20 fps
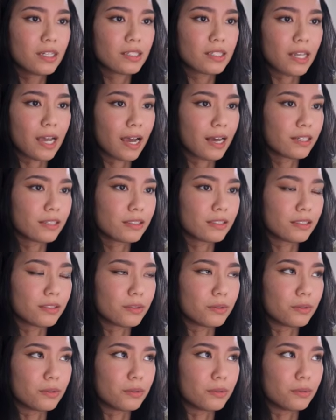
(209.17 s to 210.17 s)
to add it
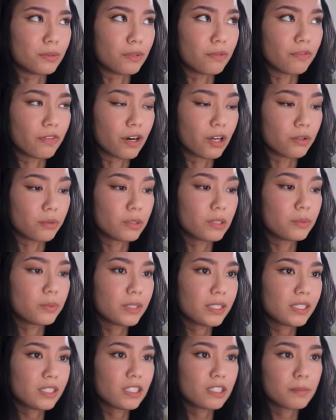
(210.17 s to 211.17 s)
to the following
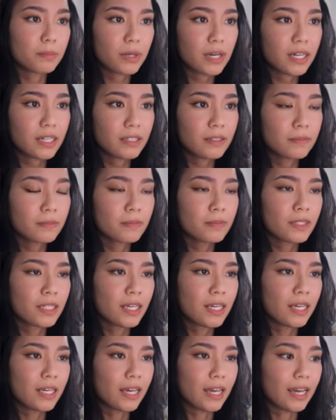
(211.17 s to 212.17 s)
week's spread,
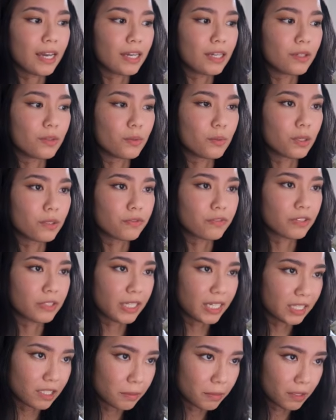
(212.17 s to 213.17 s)
and one for
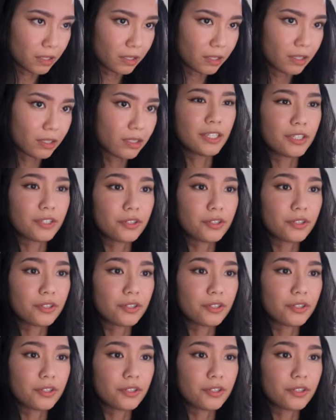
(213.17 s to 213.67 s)
next month.